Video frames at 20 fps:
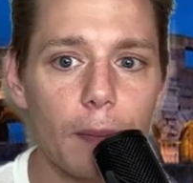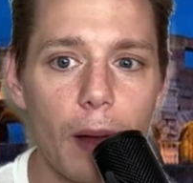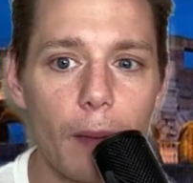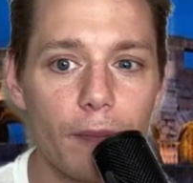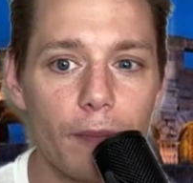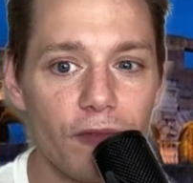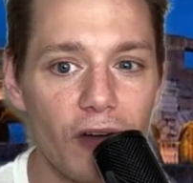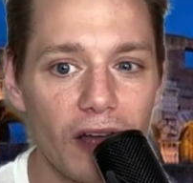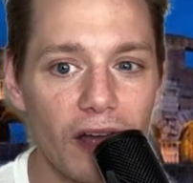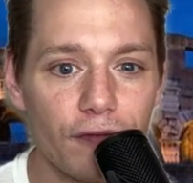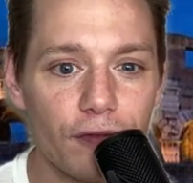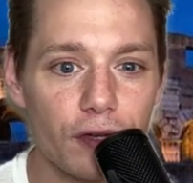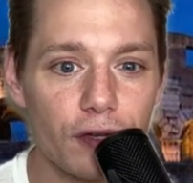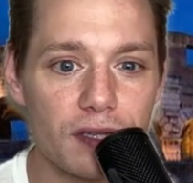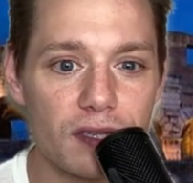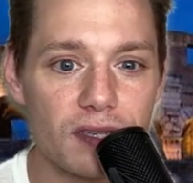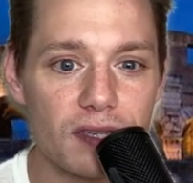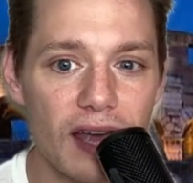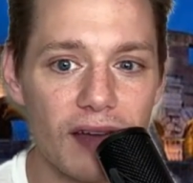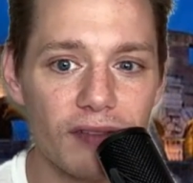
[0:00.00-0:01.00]
I'm
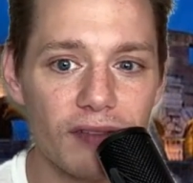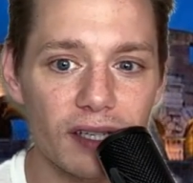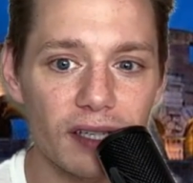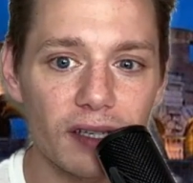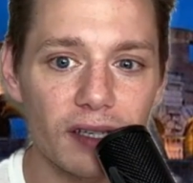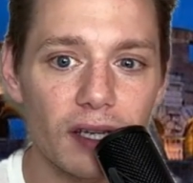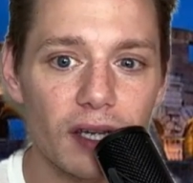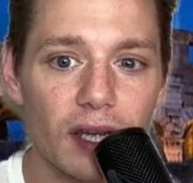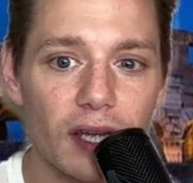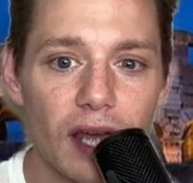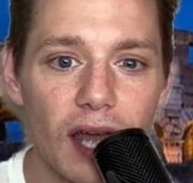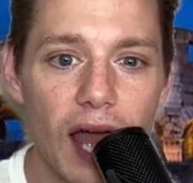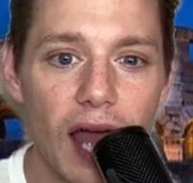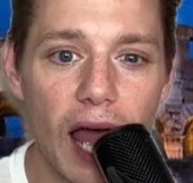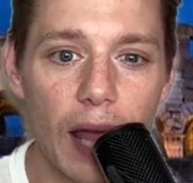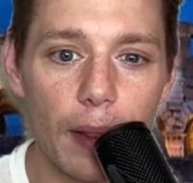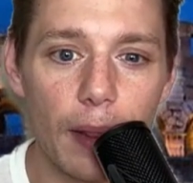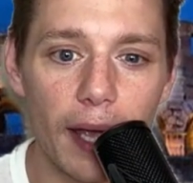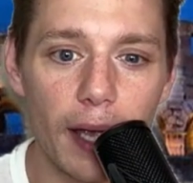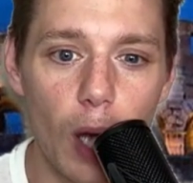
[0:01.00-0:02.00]
5'7",
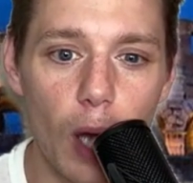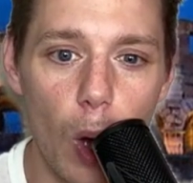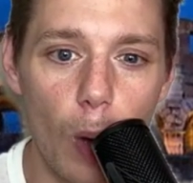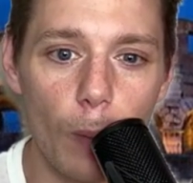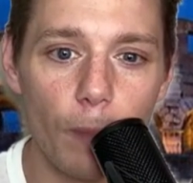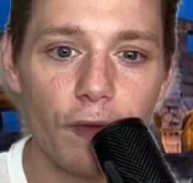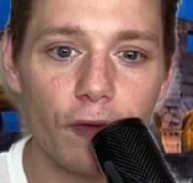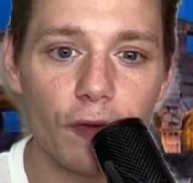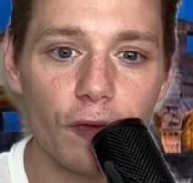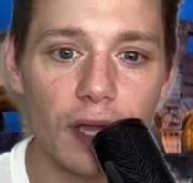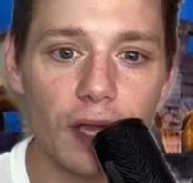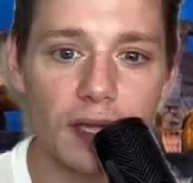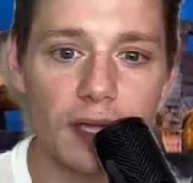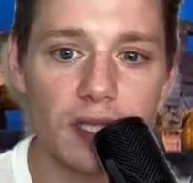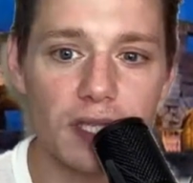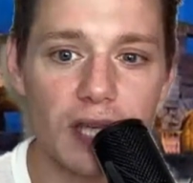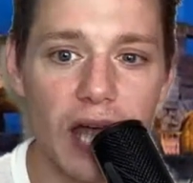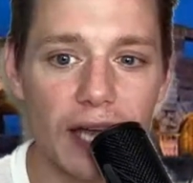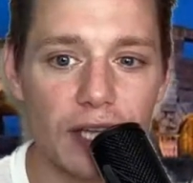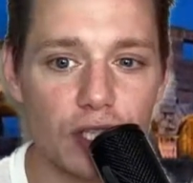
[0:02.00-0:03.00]
and like hopefully that's
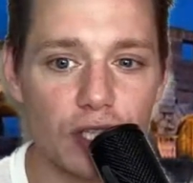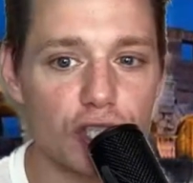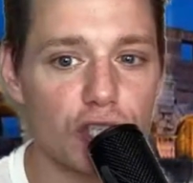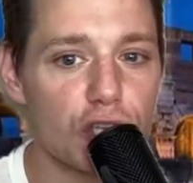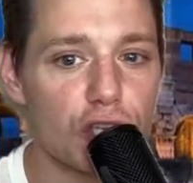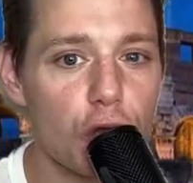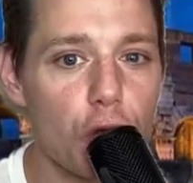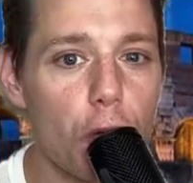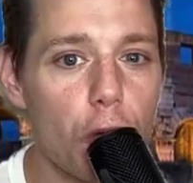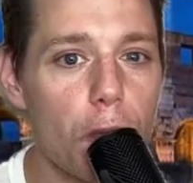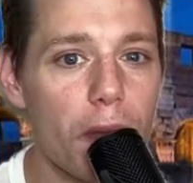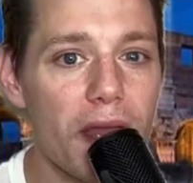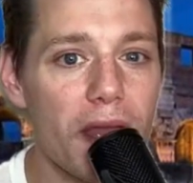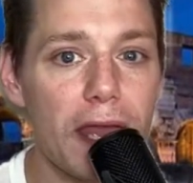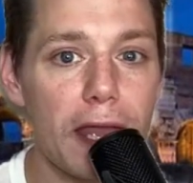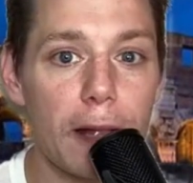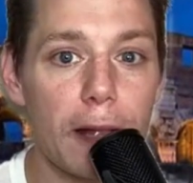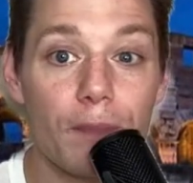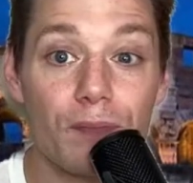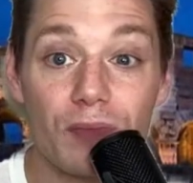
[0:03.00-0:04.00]
not too
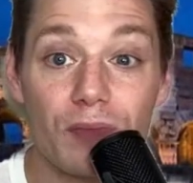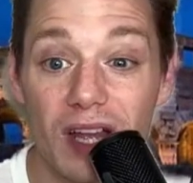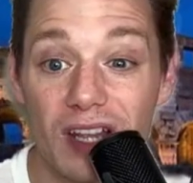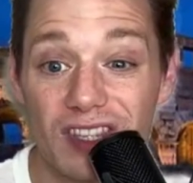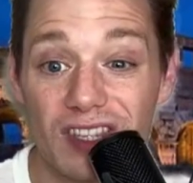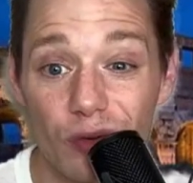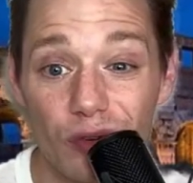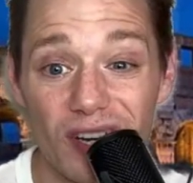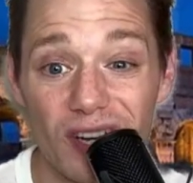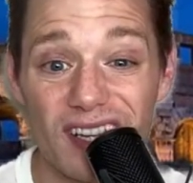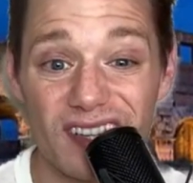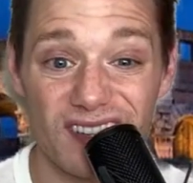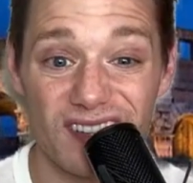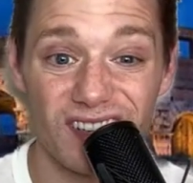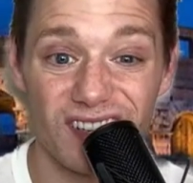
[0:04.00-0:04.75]
big. It's a risk.